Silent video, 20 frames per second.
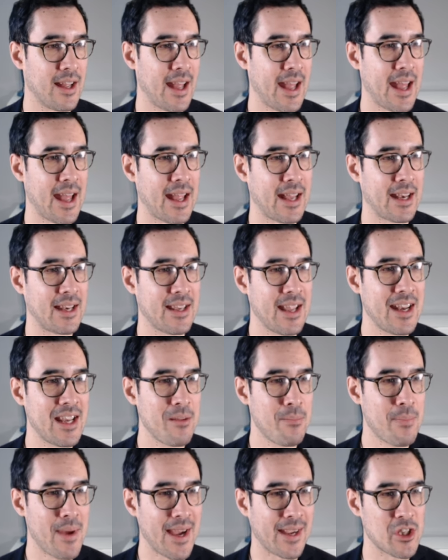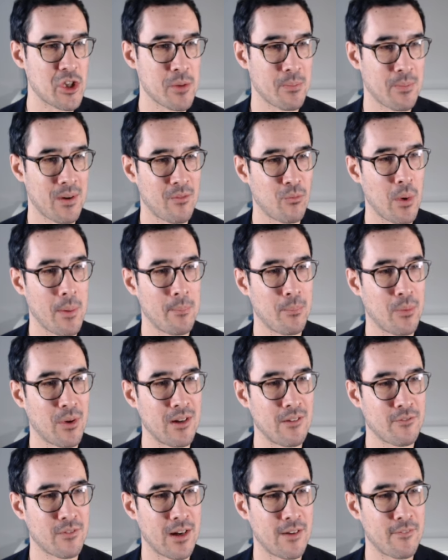And any package above
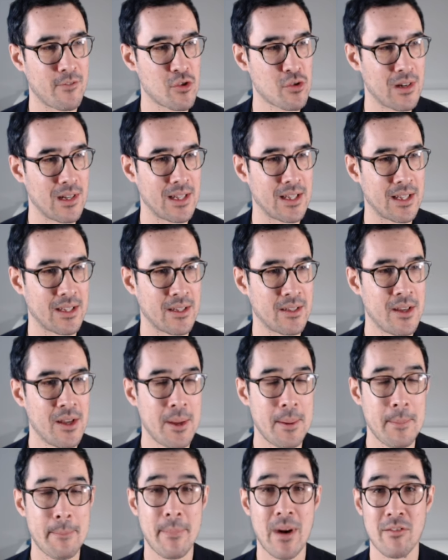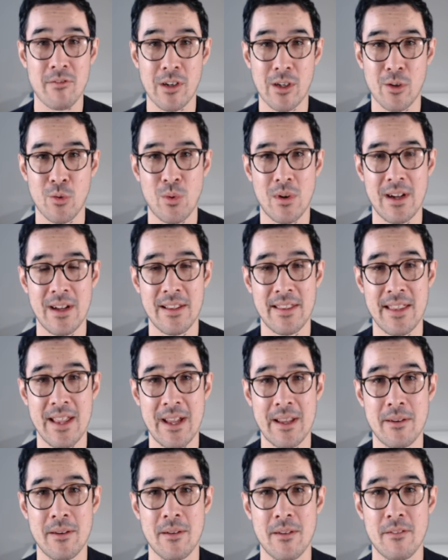1.5 trillion might require
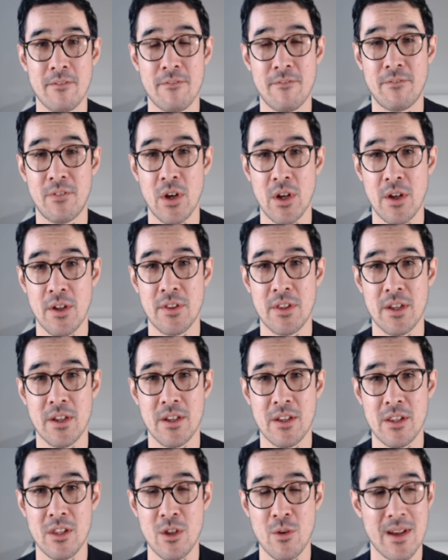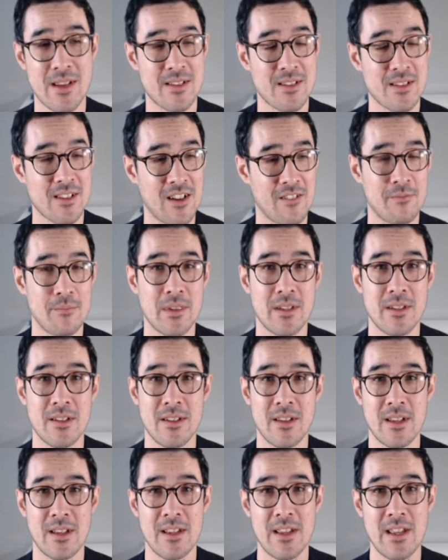then further US government
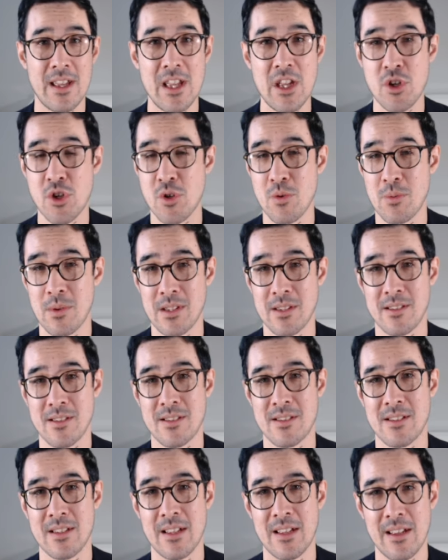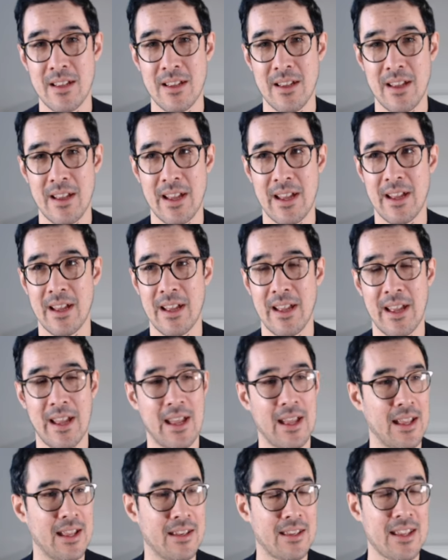issuance,
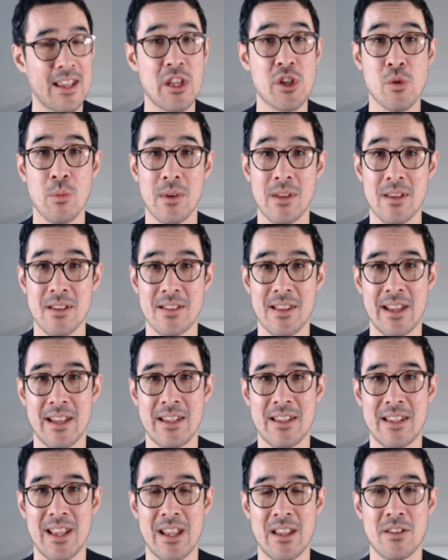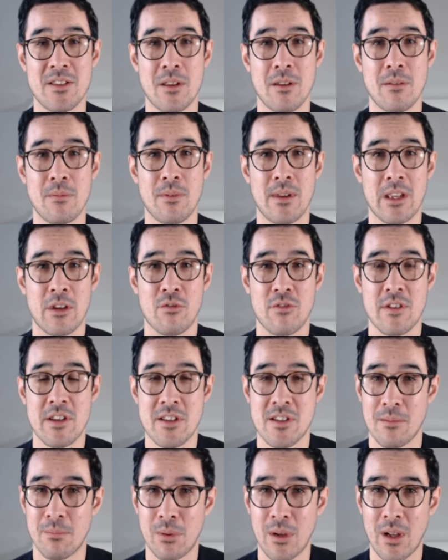and issuance then tends to
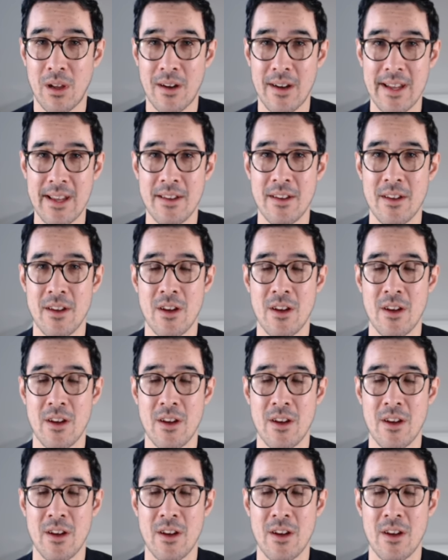increase supply,